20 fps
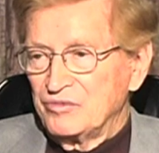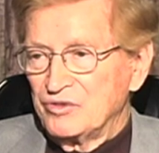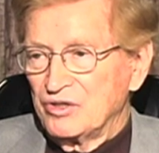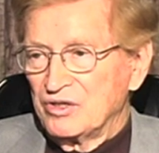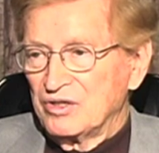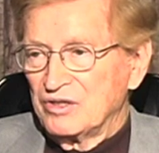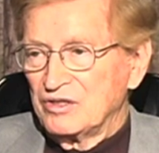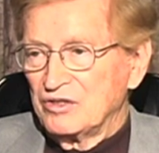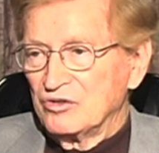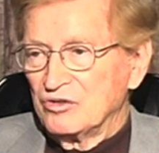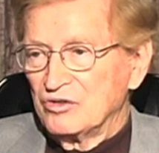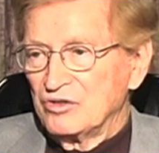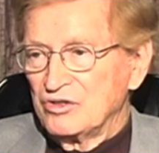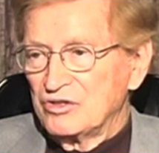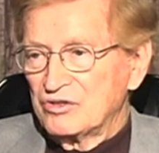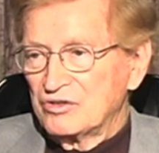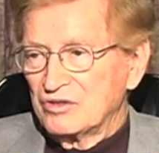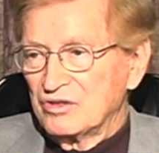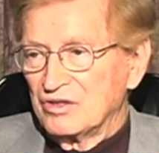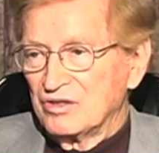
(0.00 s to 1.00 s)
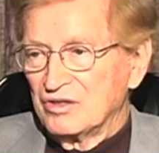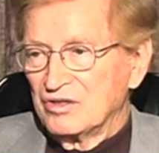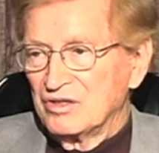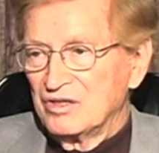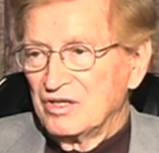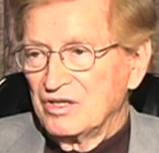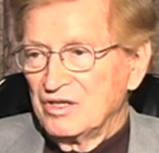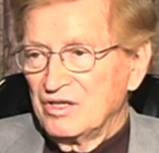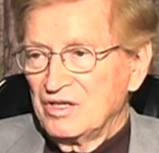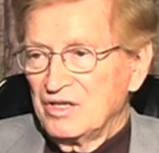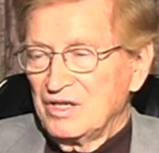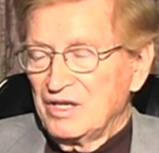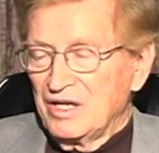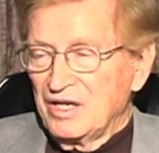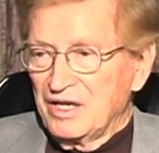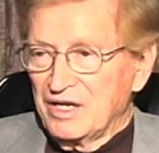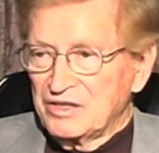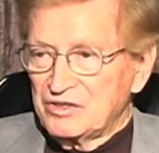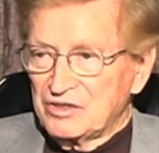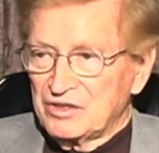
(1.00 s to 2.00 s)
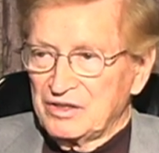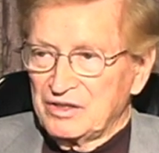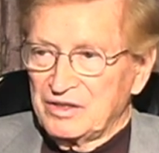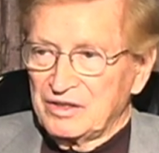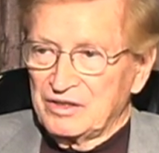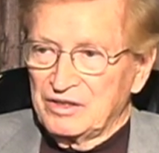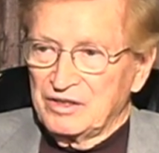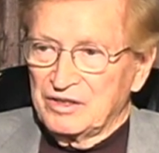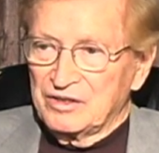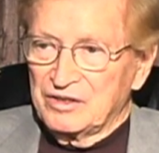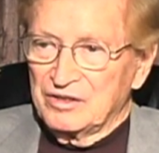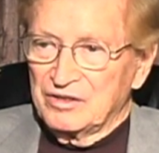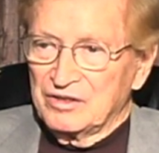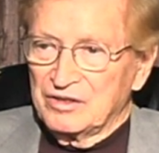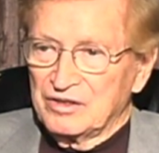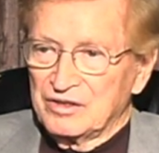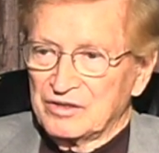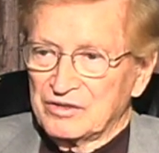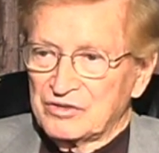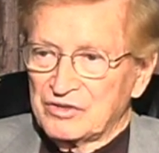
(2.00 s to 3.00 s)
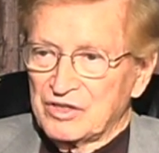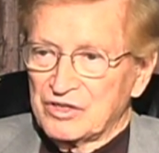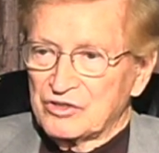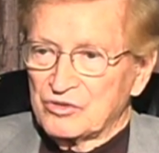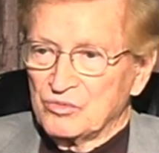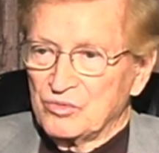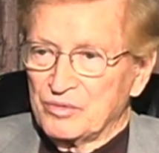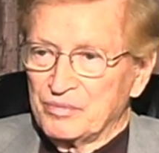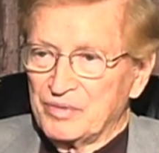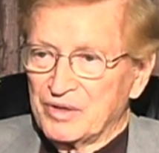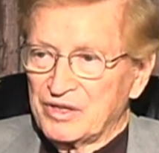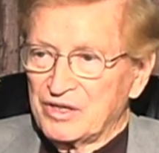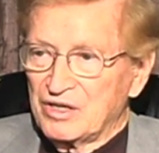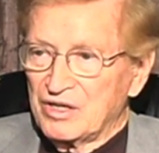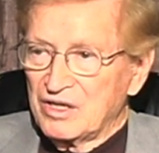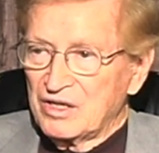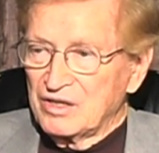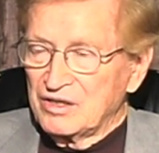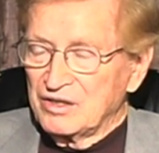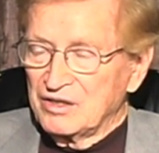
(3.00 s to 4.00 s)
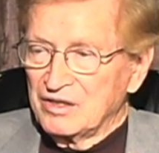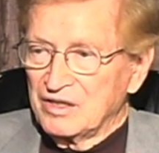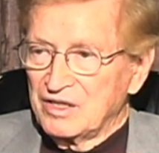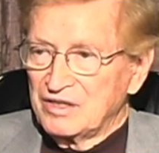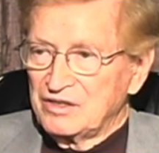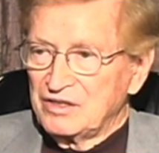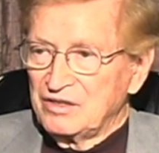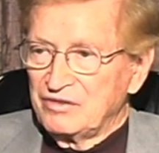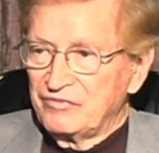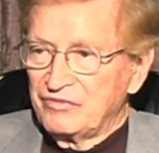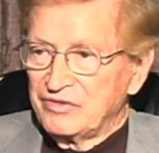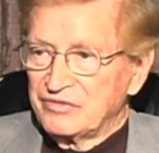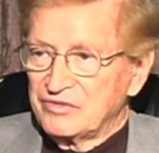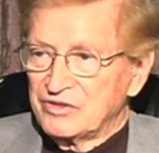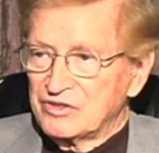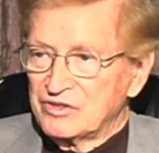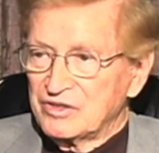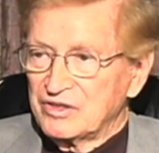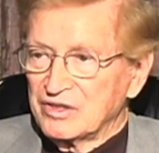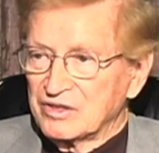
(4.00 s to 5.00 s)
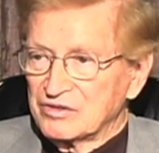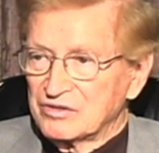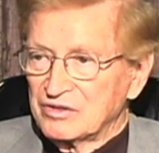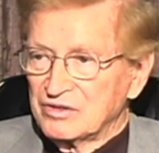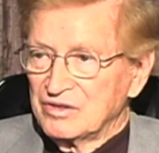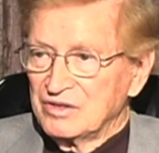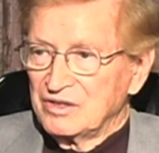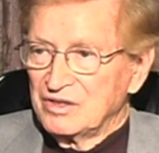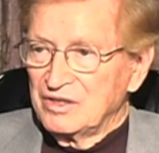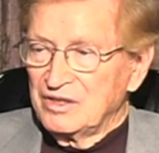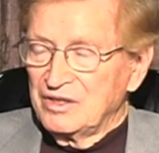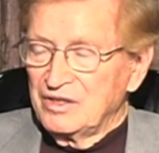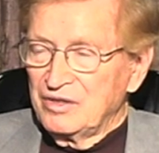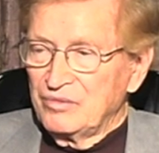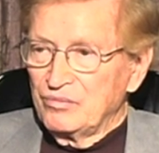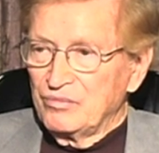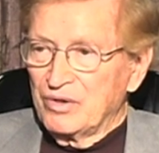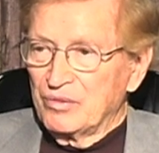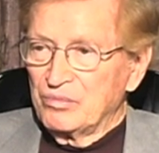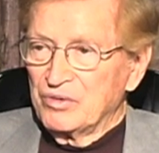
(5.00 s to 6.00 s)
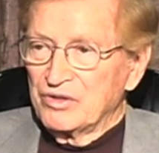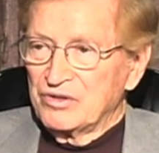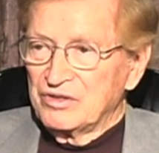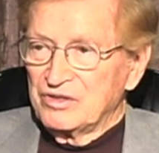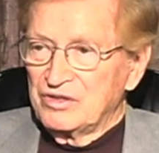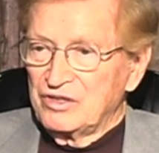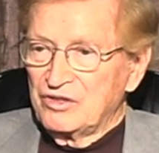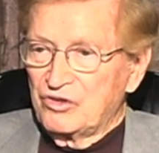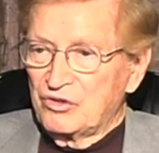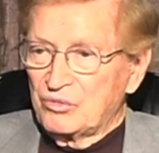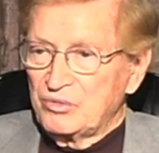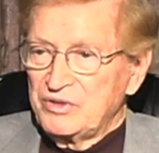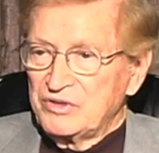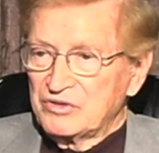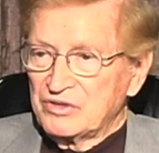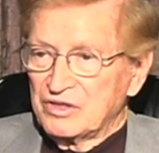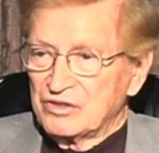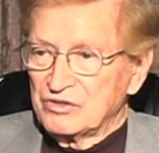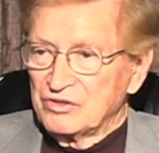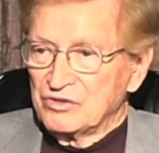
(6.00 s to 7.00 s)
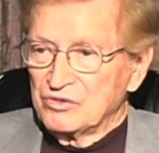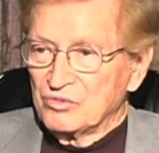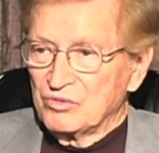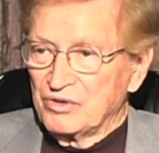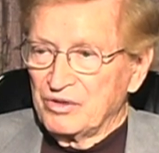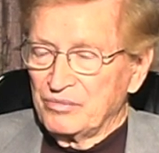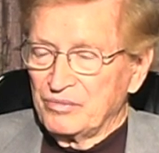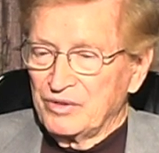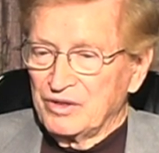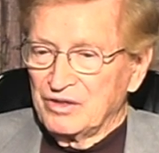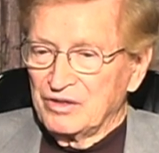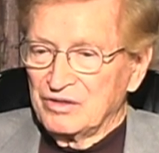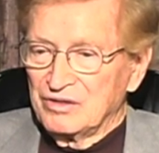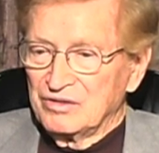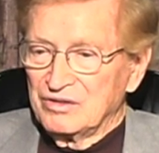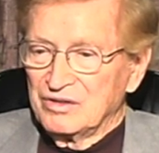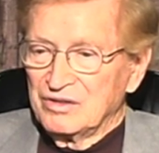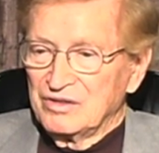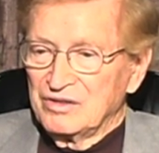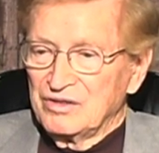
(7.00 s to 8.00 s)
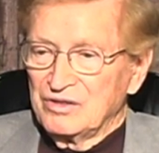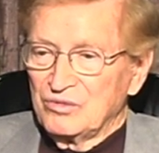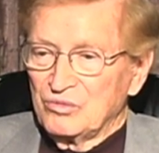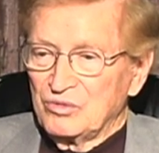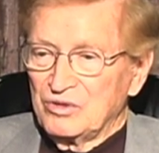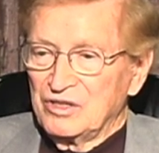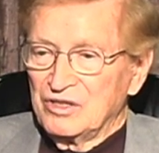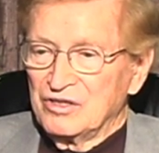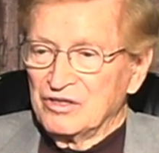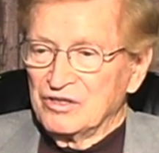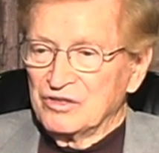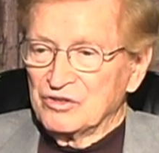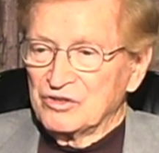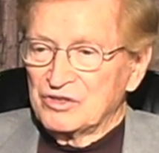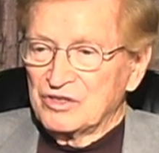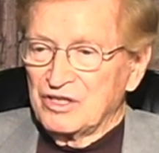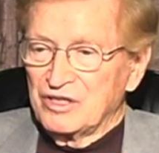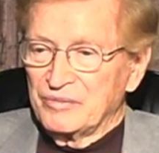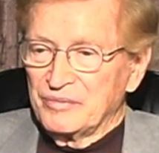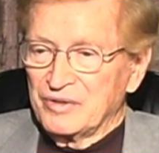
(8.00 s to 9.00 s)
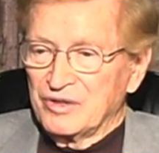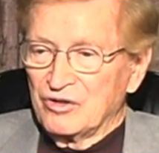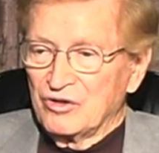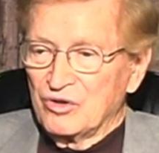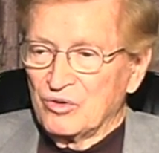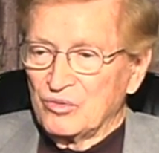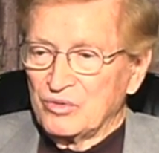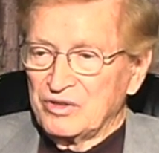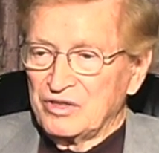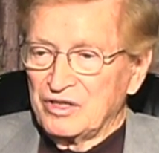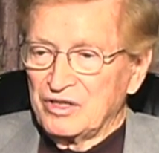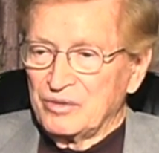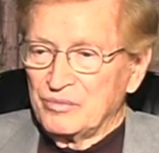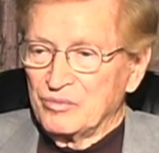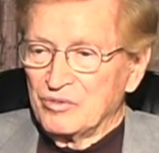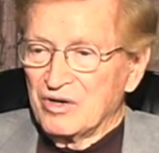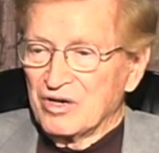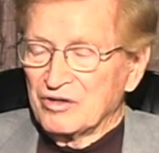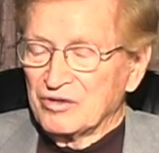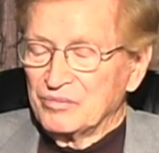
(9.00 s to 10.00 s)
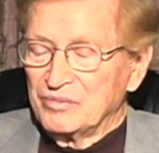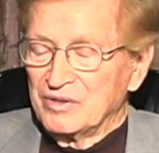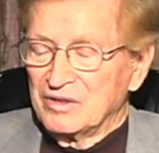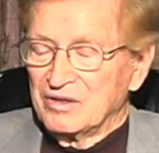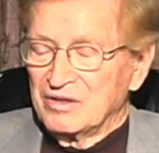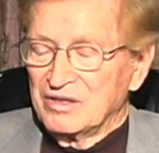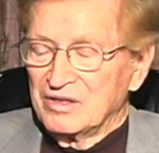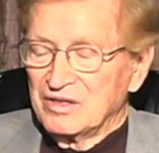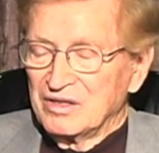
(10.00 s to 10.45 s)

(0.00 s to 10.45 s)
Jerry Lee Lewis. Actually did a session with Buddy Holly in 1956. My brother did 3 sessions with him then, and we didn't understand him at all. We did him rockabilly.